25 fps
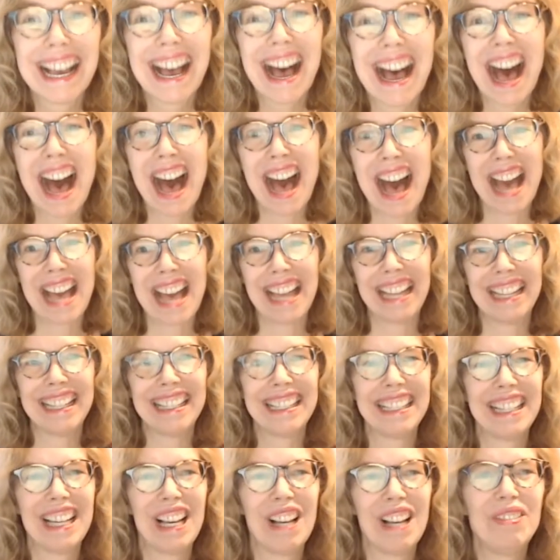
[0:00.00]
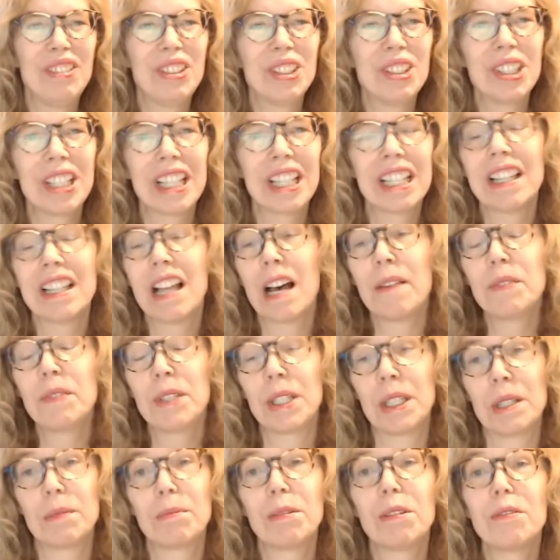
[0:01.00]
Hi, I'm Julia
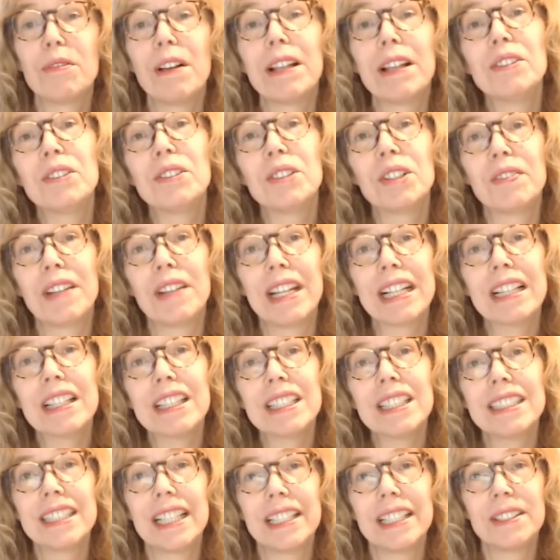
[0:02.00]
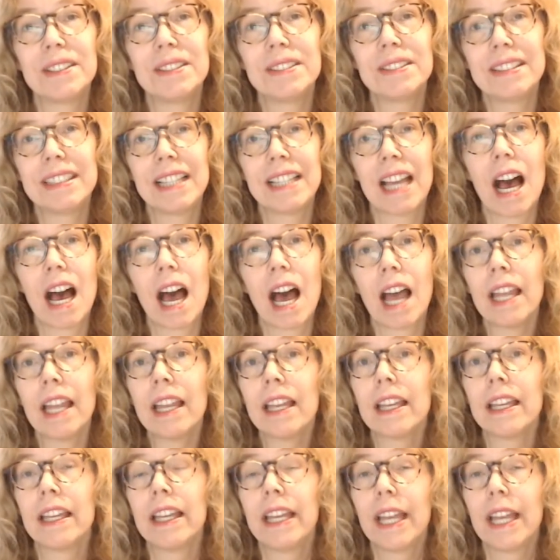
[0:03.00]
Lupton, professor of English at UCI